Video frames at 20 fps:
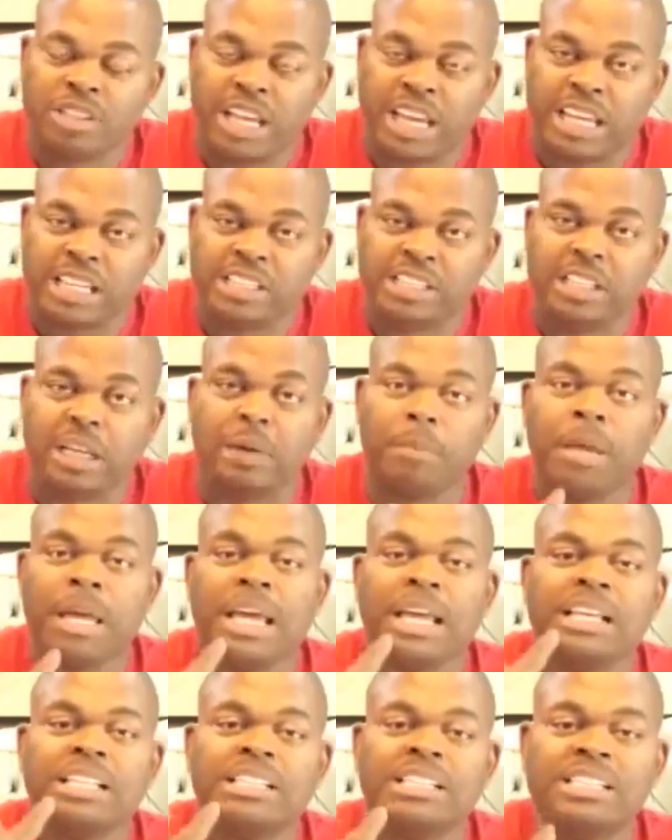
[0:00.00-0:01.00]
second
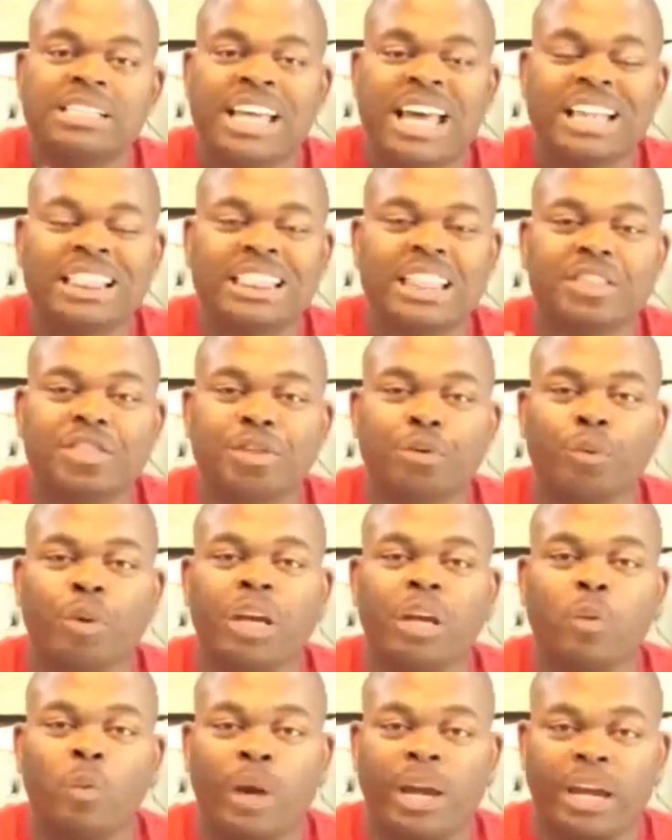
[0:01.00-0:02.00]
tip, set the
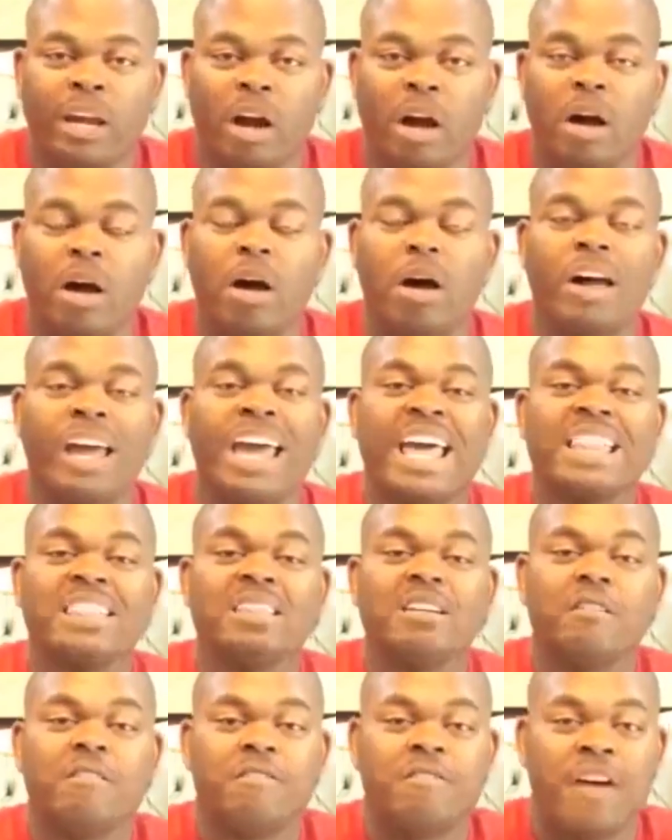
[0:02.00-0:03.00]
three-way call
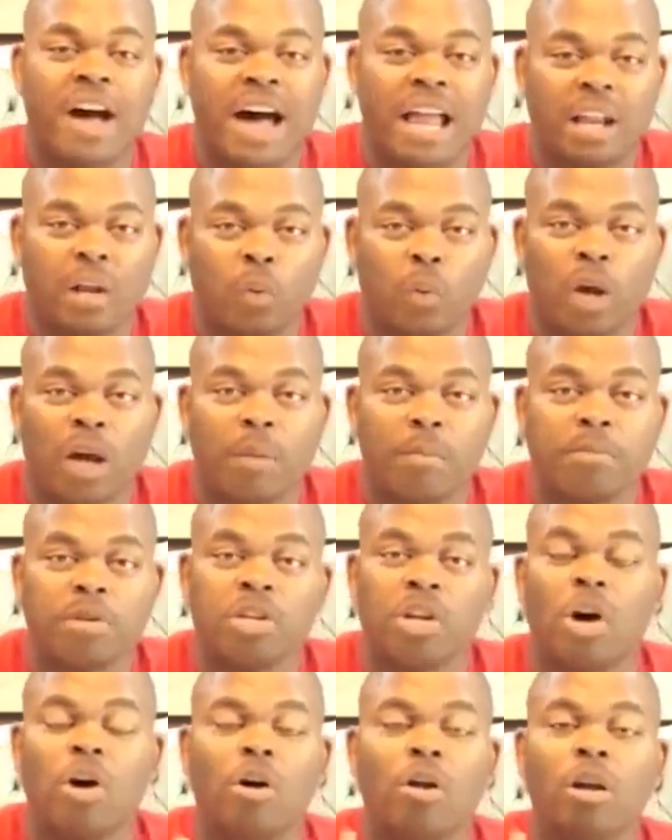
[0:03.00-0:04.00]
and the follow-up
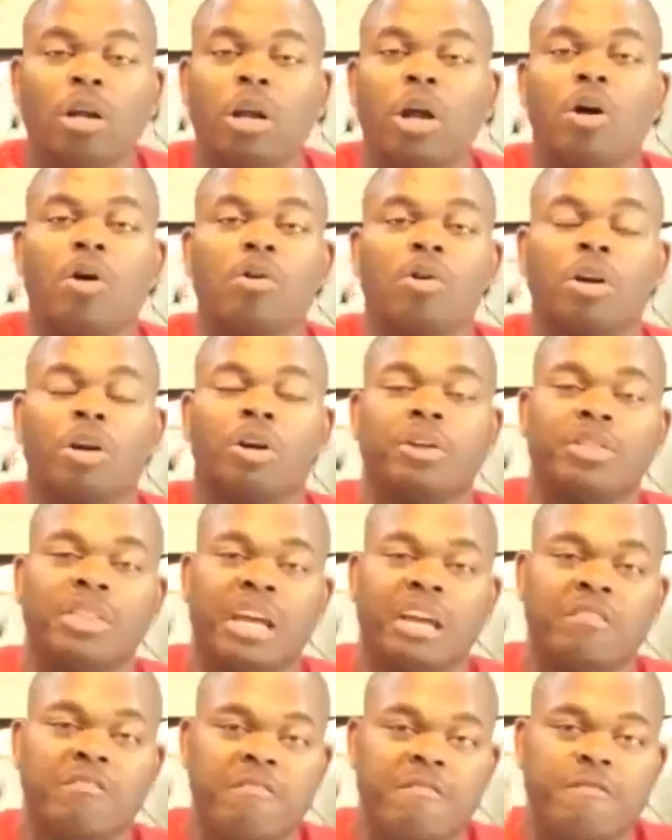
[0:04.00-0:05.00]
no longer
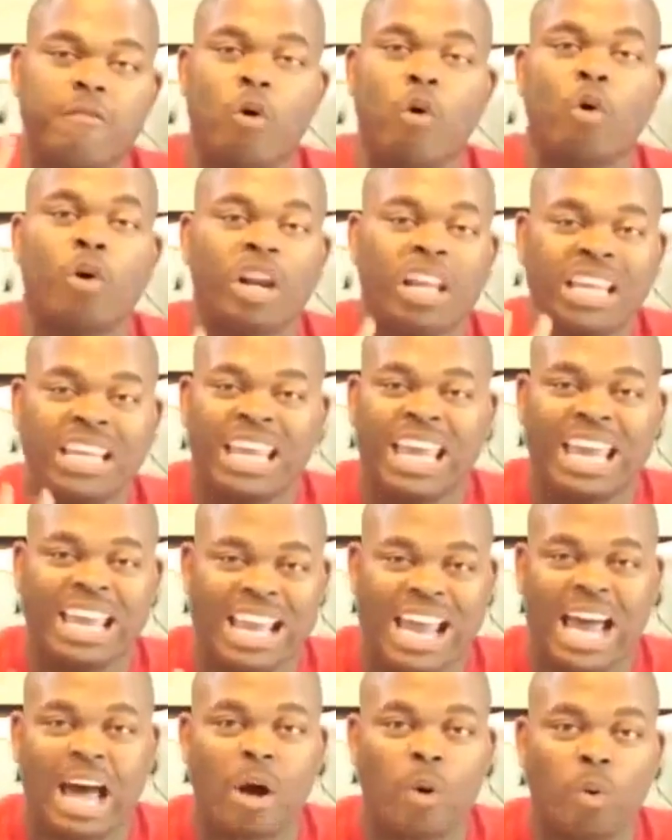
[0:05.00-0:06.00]
than
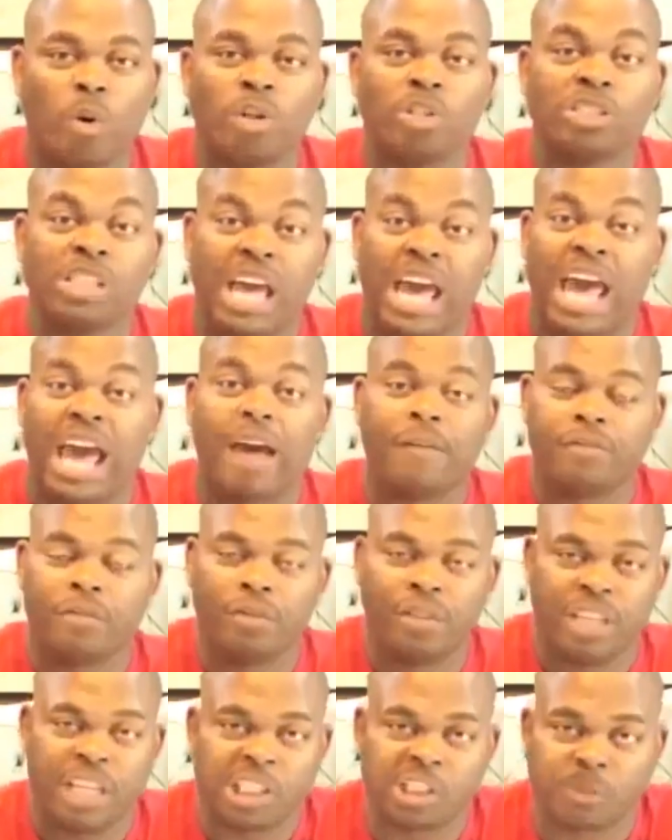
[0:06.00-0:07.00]
48 hours
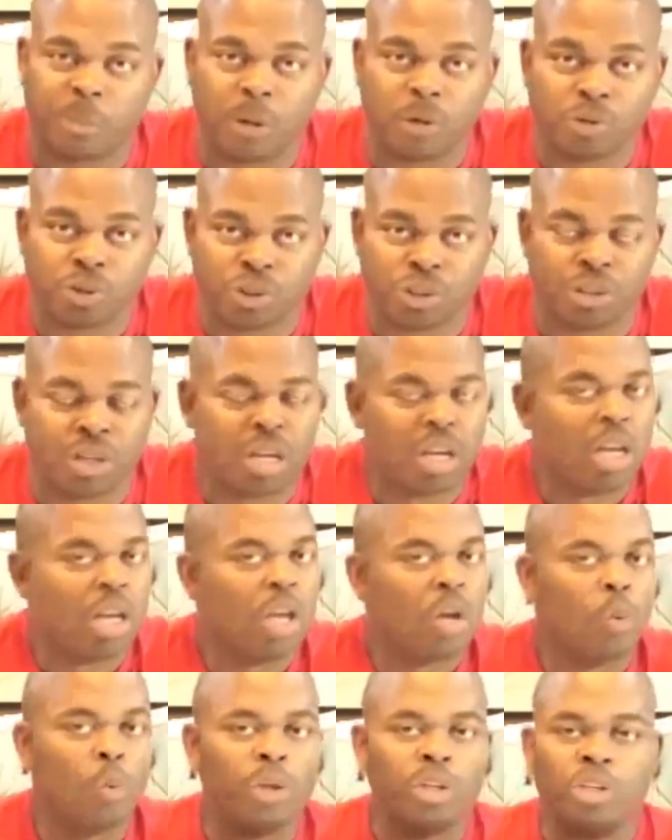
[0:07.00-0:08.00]
after the exposure.
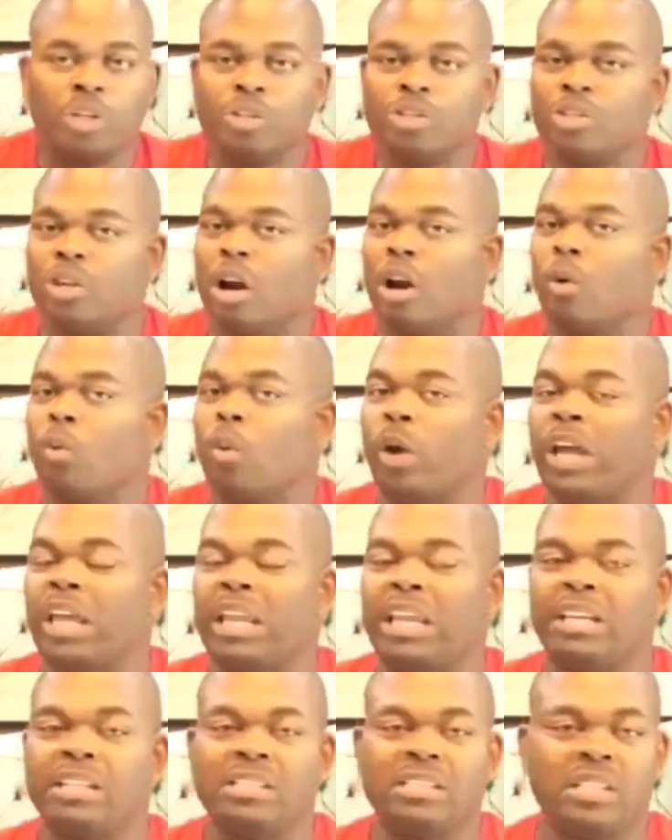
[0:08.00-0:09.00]
When you start
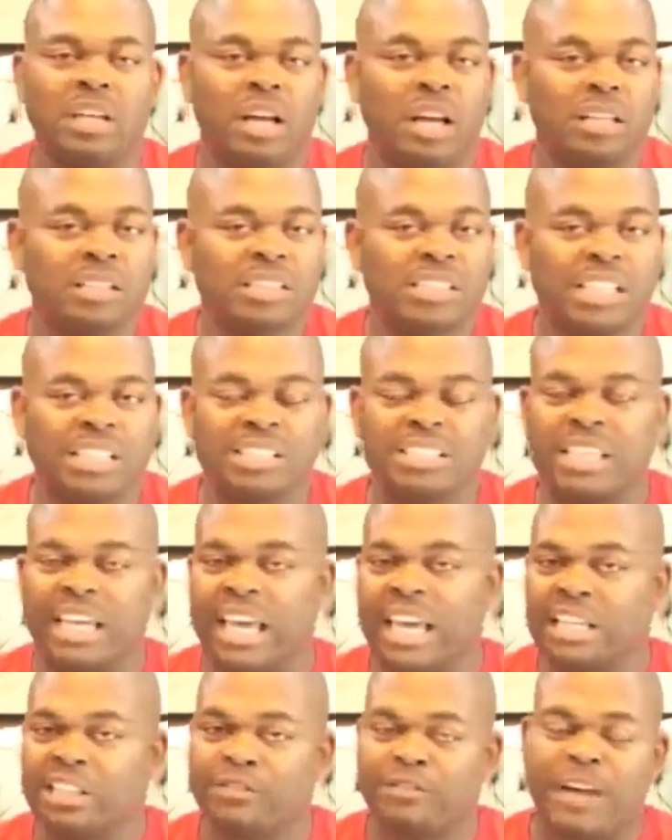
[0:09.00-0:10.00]
waiting 6
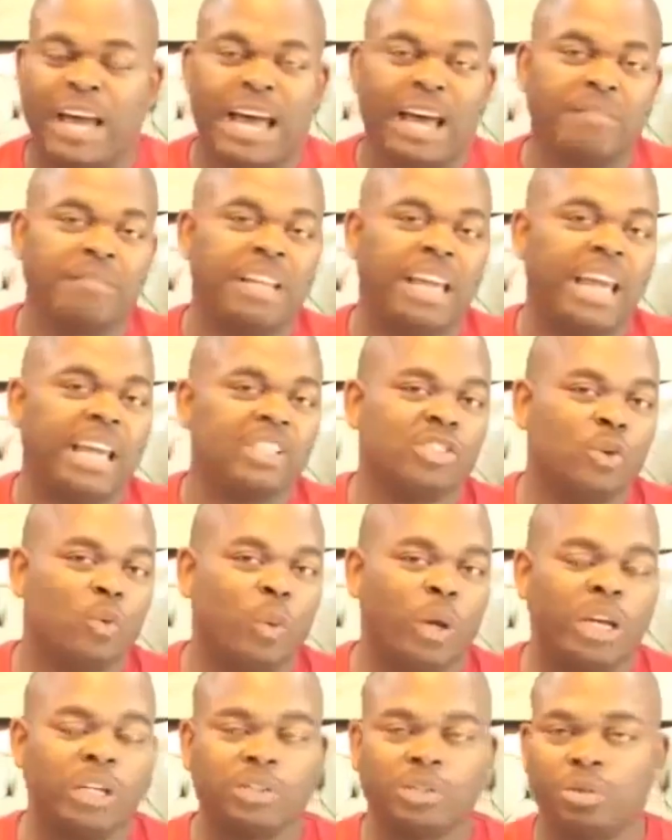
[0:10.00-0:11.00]
days, 5 days, a
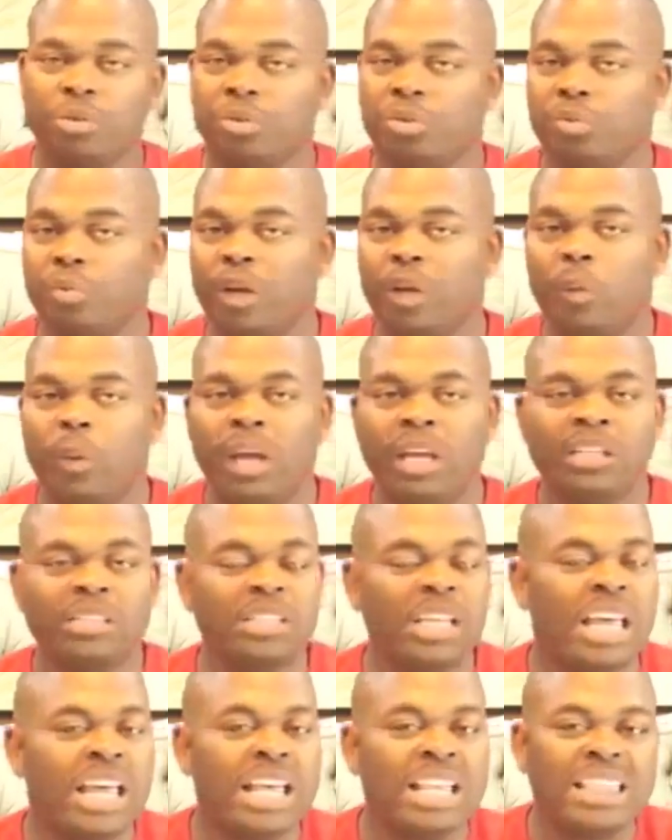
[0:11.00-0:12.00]
week, 2, 3
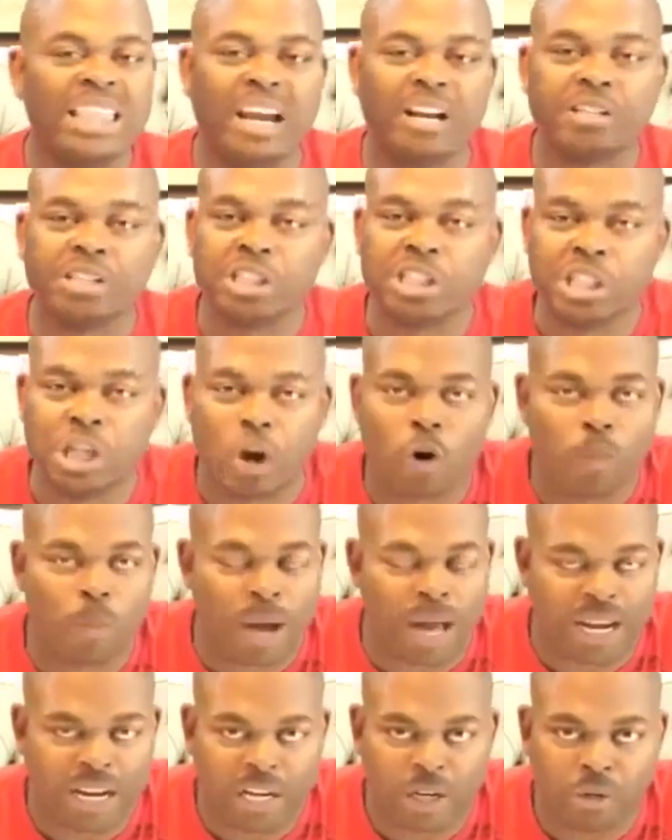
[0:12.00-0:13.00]
weeks, there's
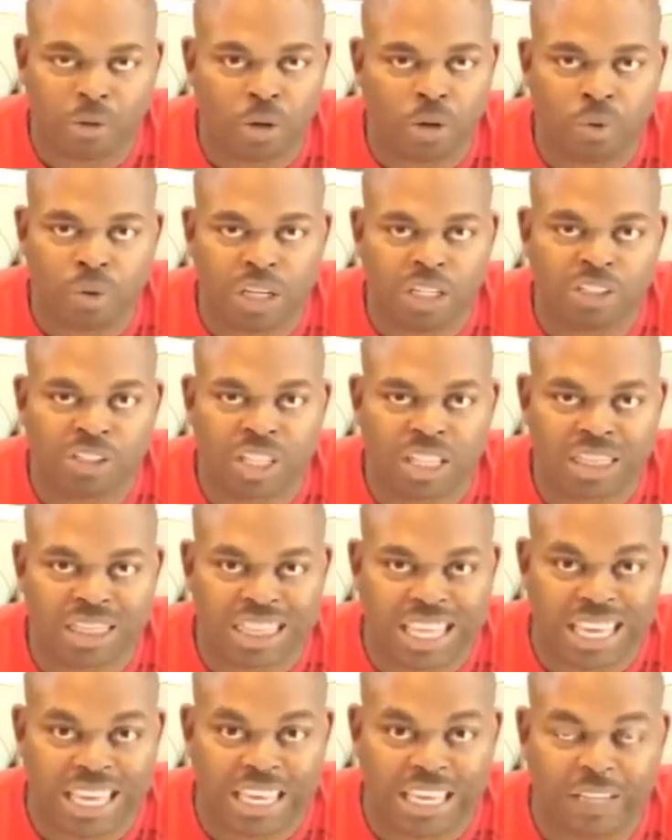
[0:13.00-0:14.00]
nobody who needs to
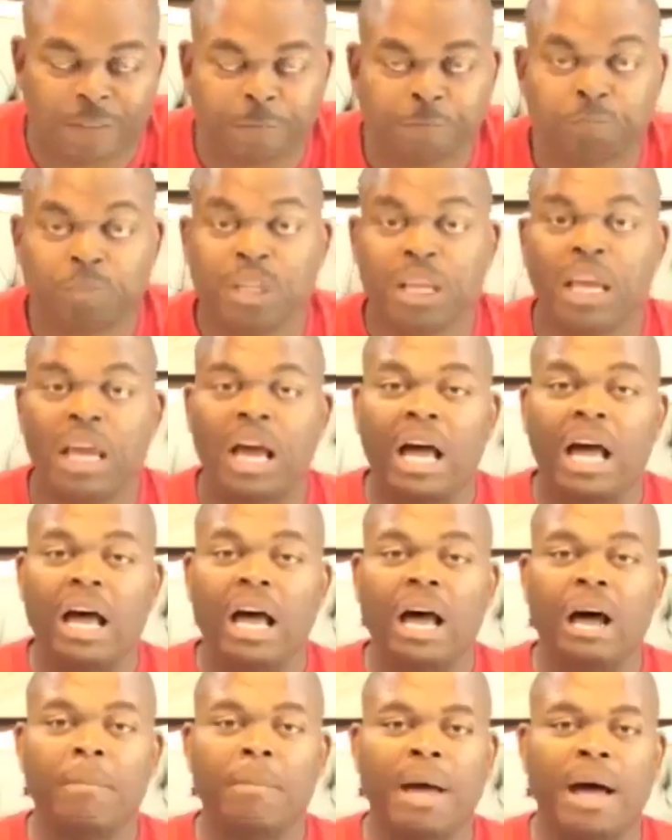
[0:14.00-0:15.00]
think
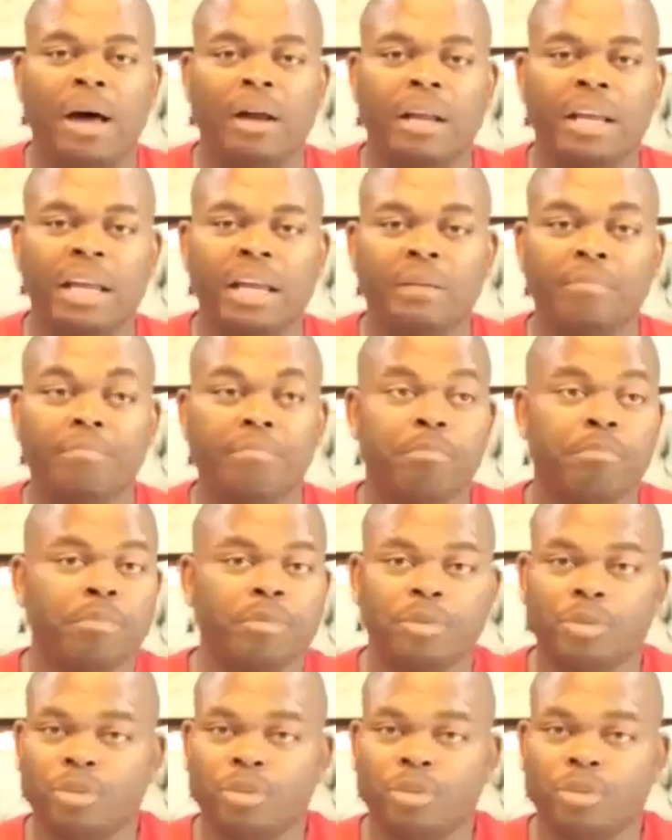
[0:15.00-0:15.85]
about a